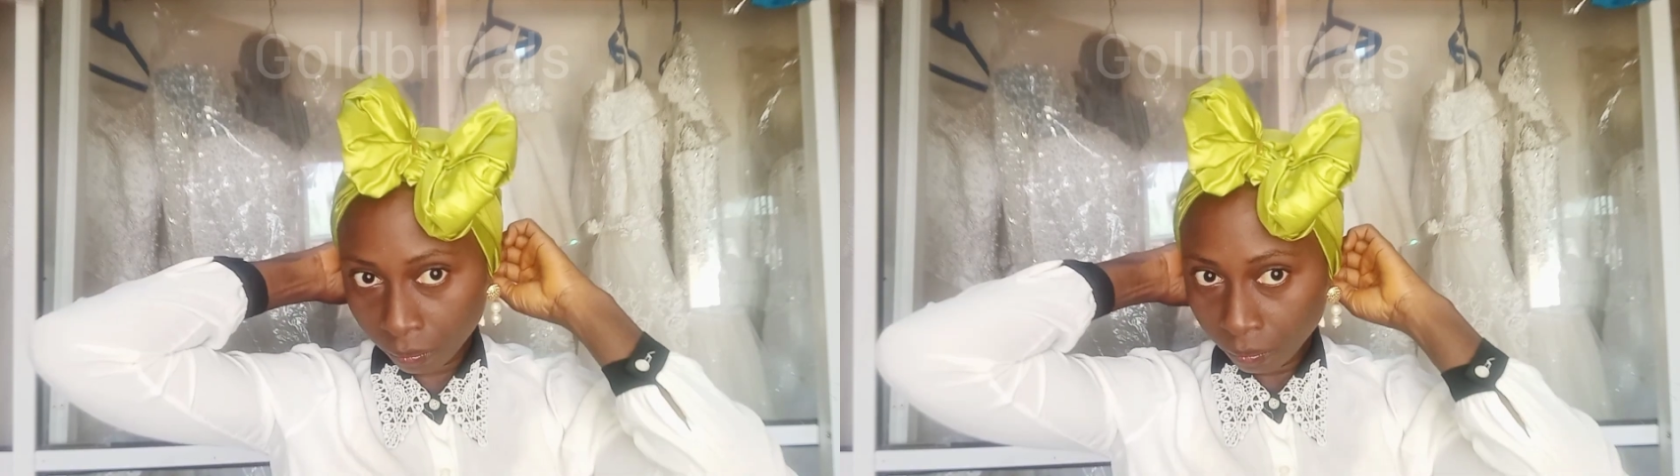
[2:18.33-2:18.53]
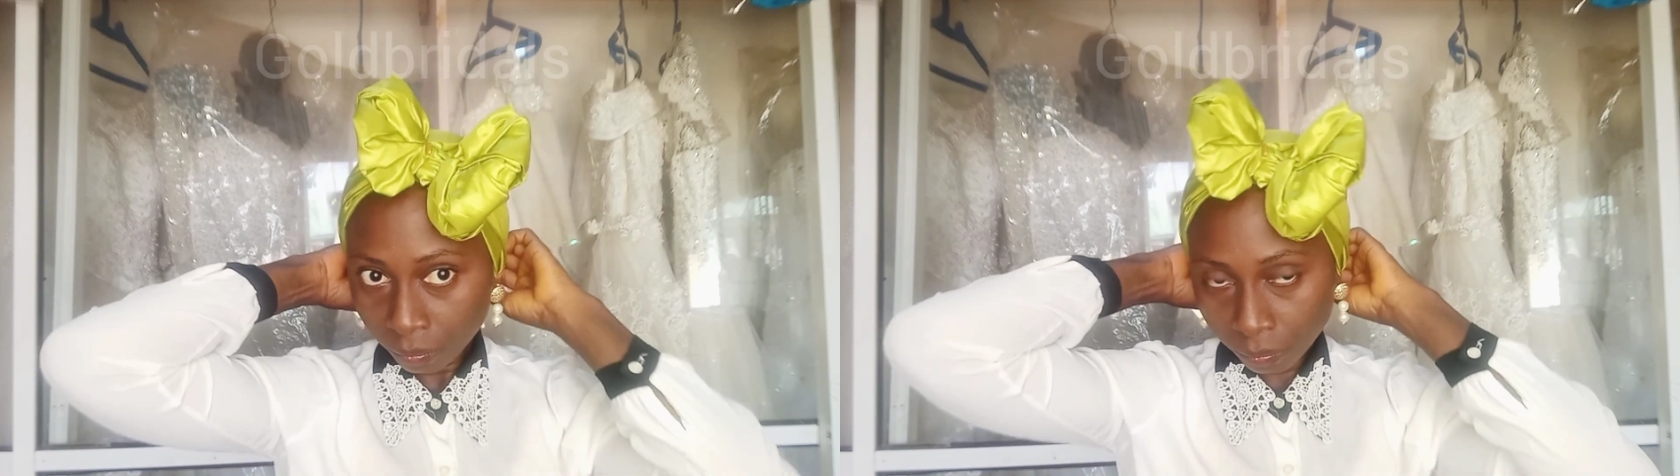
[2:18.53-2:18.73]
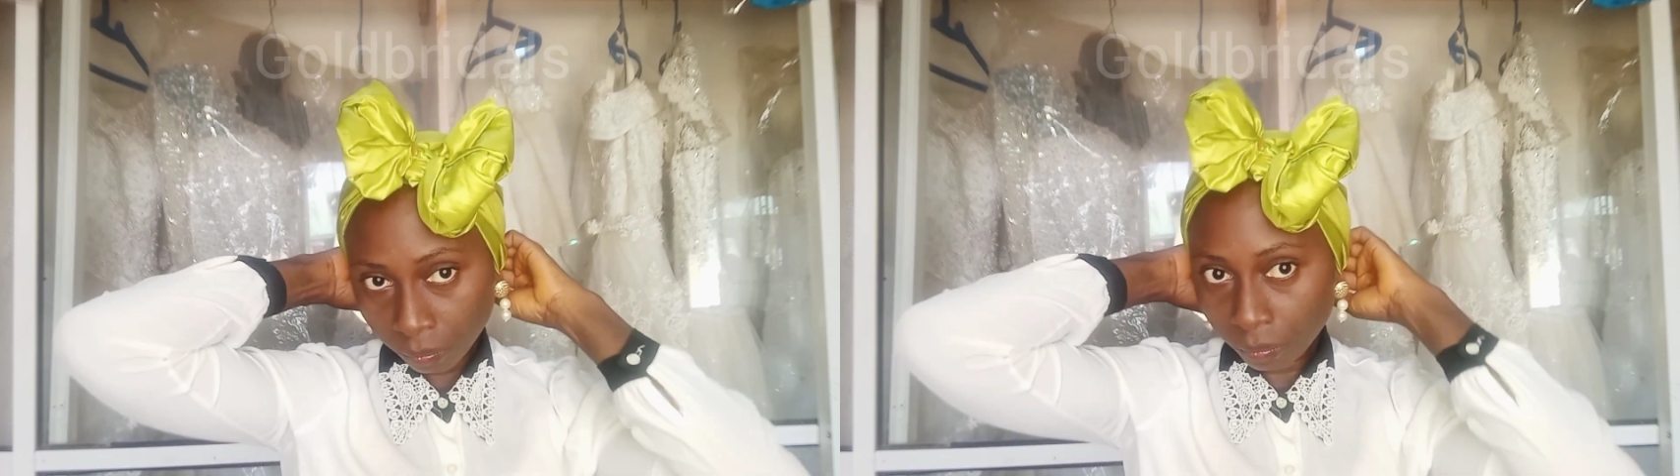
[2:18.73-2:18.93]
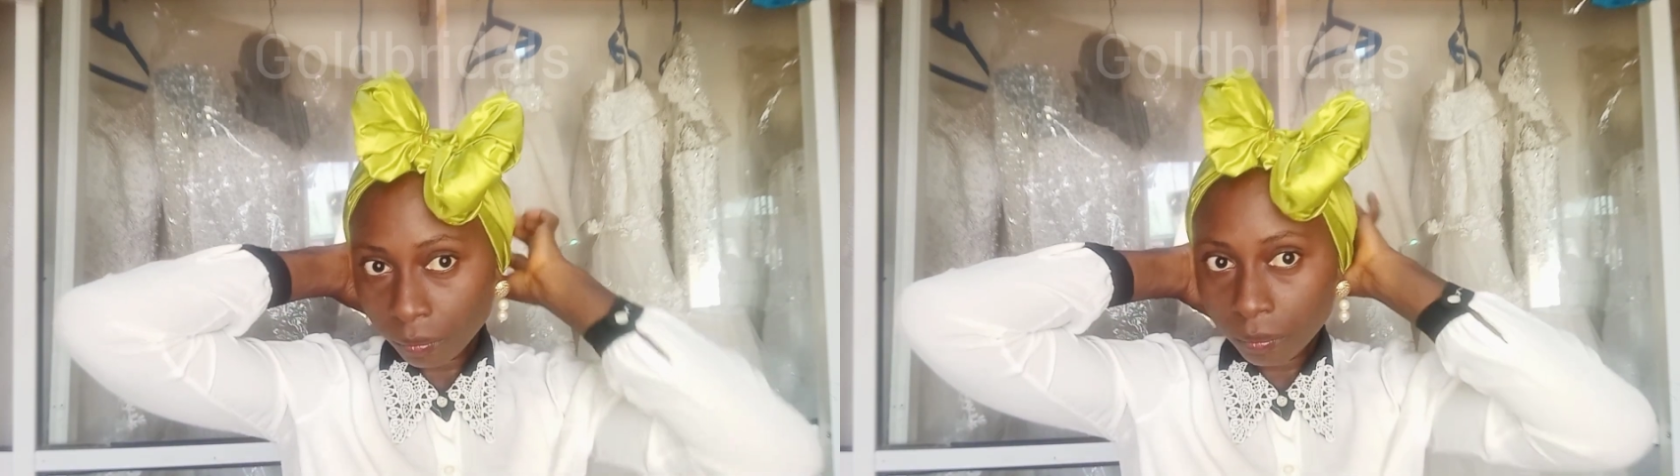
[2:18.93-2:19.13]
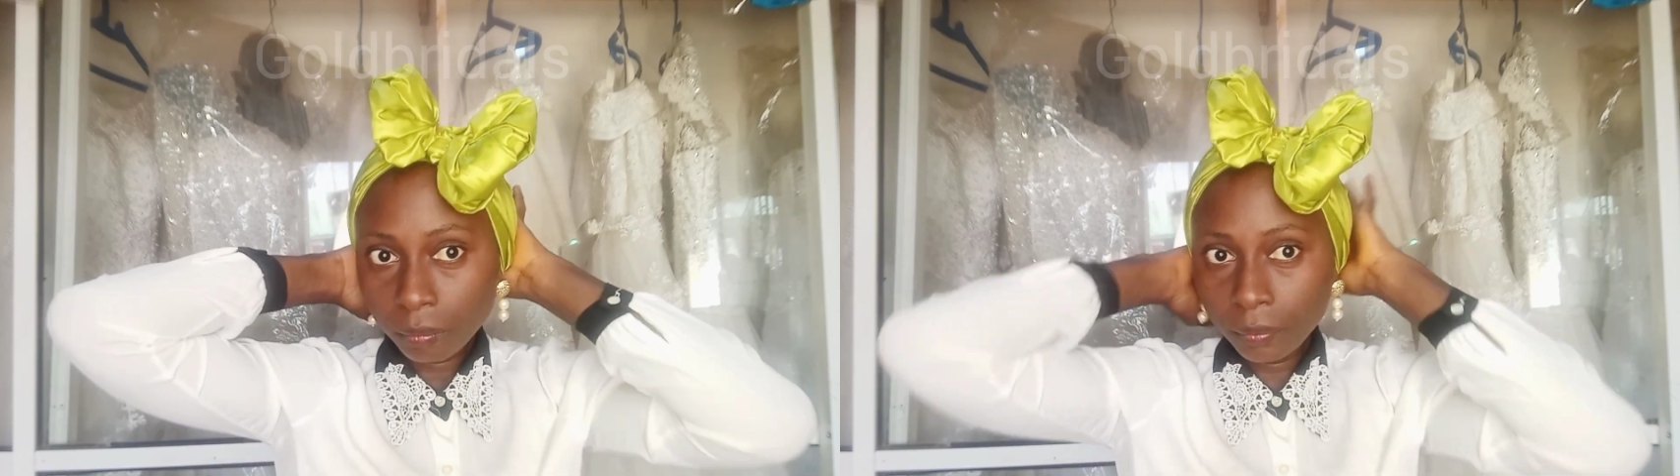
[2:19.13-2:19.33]
Is it not
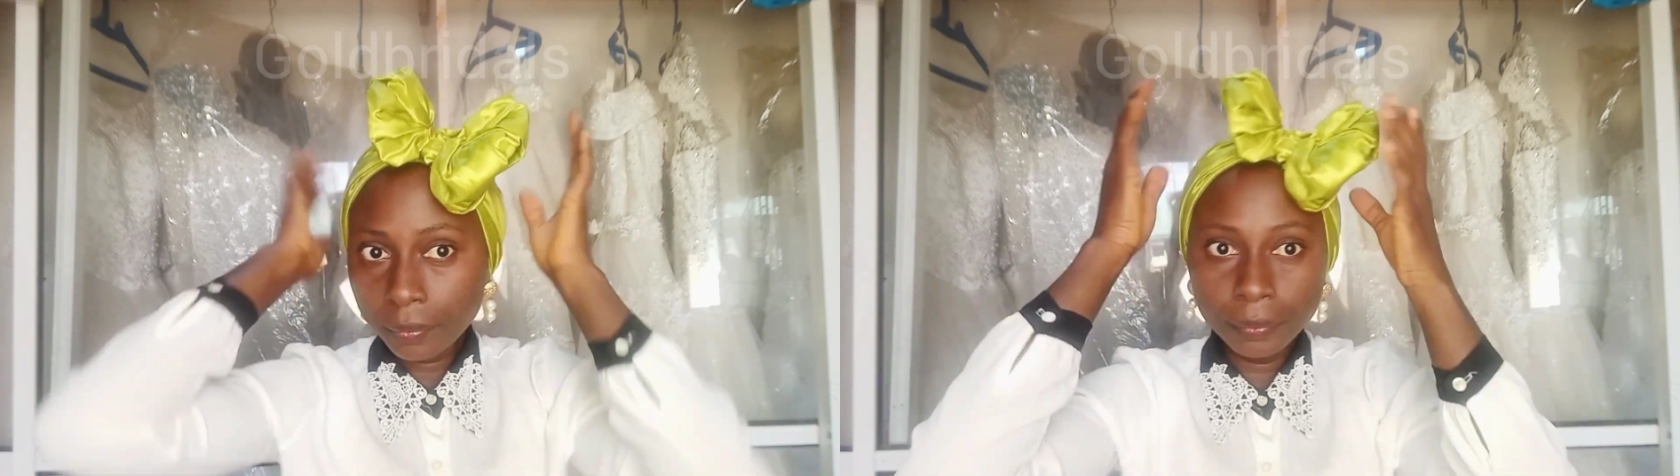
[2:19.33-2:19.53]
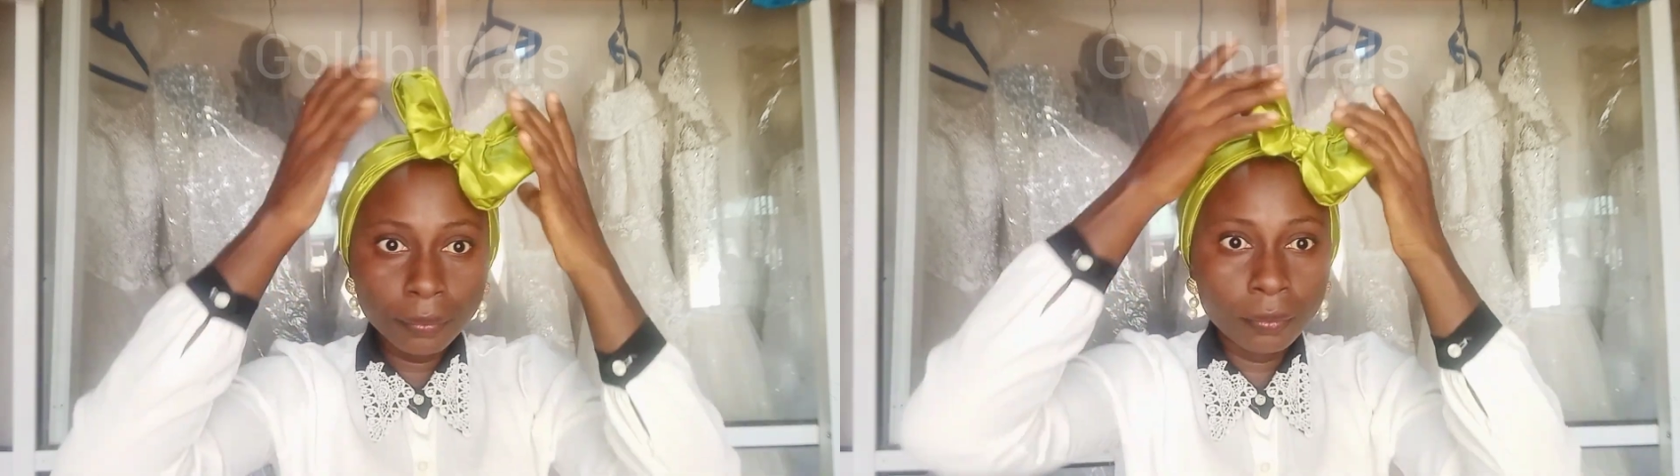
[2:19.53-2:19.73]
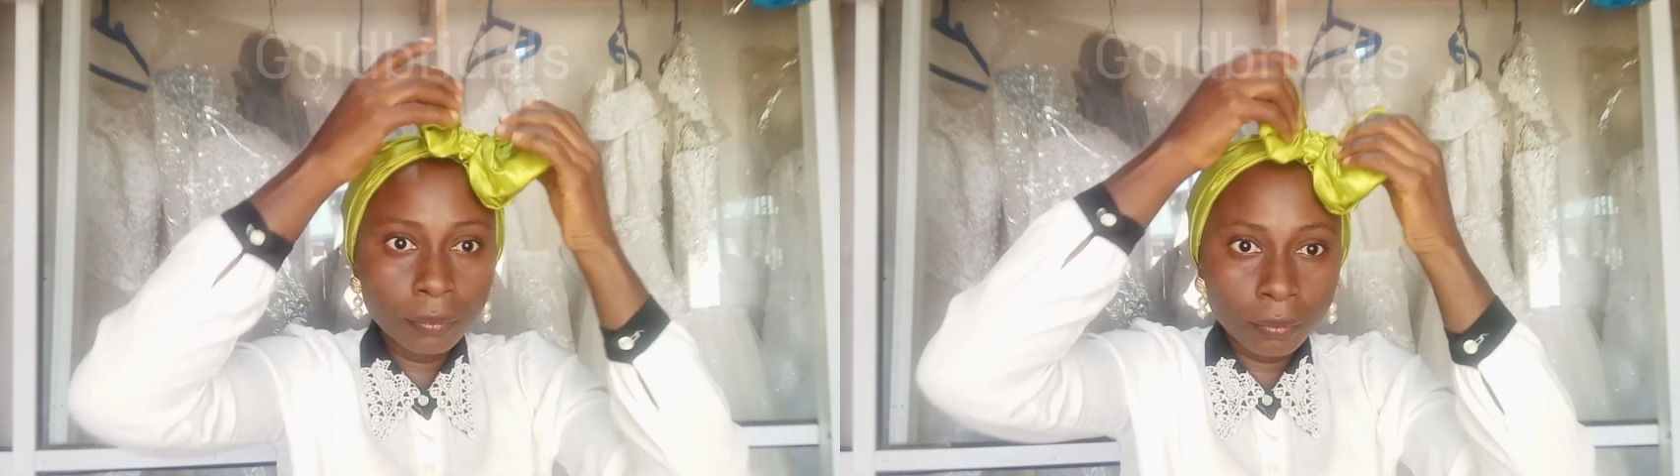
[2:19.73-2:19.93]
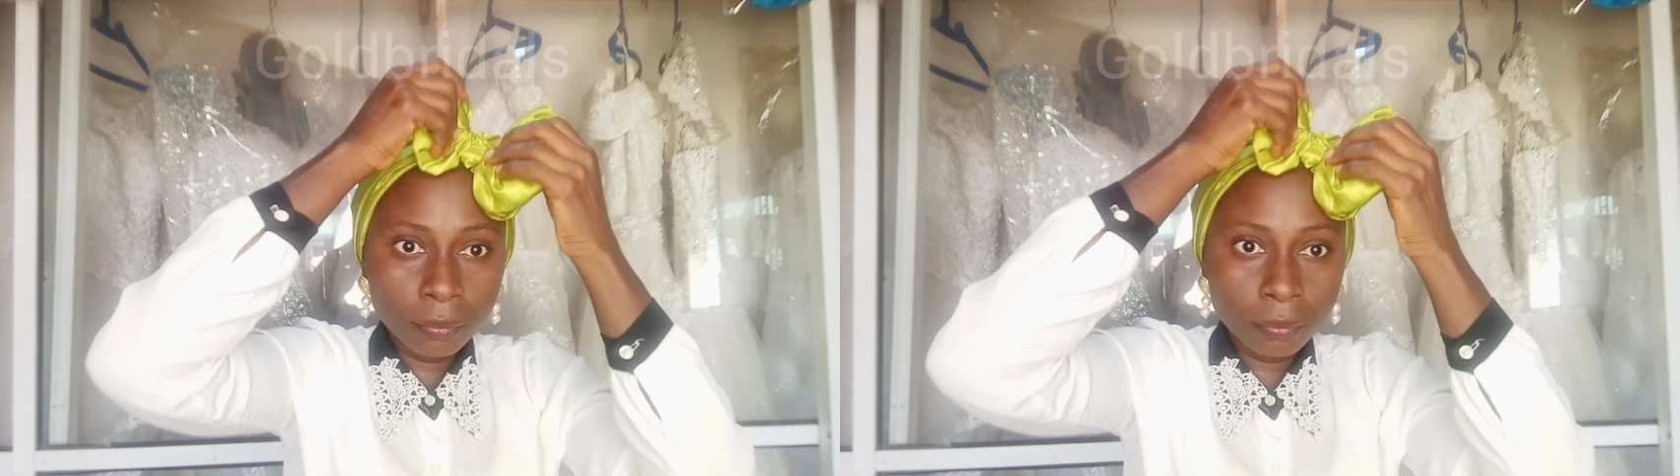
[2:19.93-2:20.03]
okay? Please